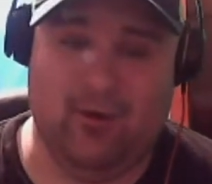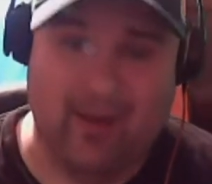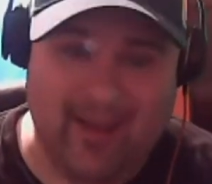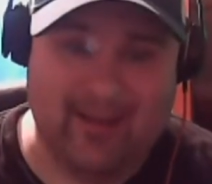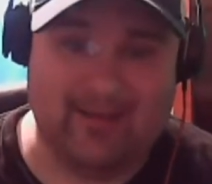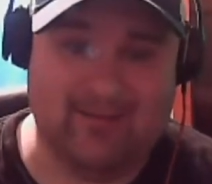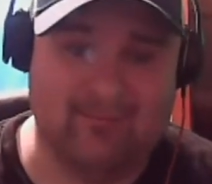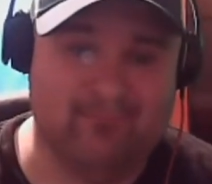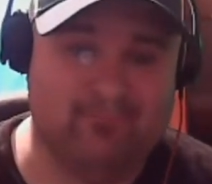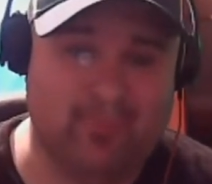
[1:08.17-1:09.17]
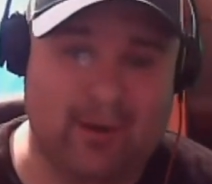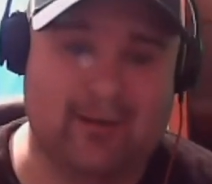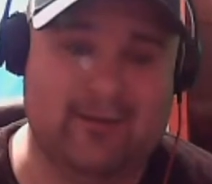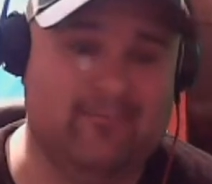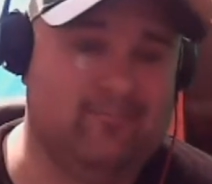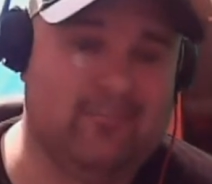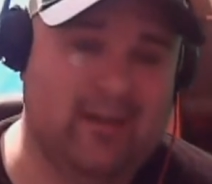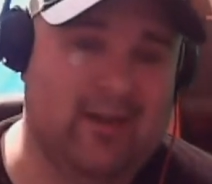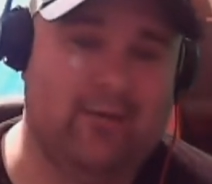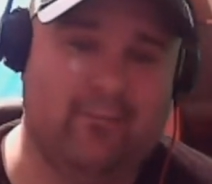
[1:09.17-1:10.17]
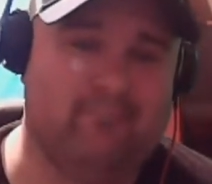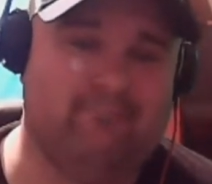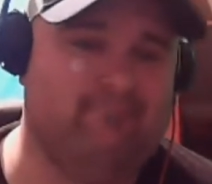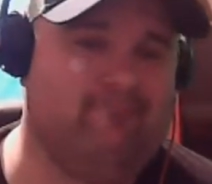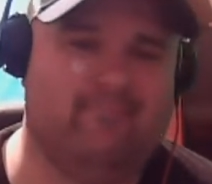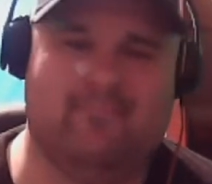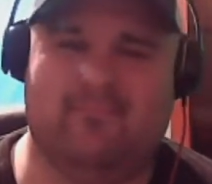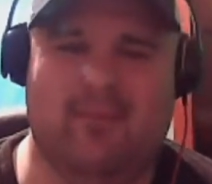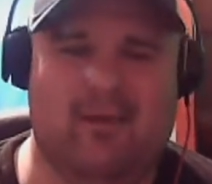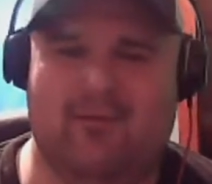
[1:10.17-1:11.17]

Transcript: I think they're great, but, you know,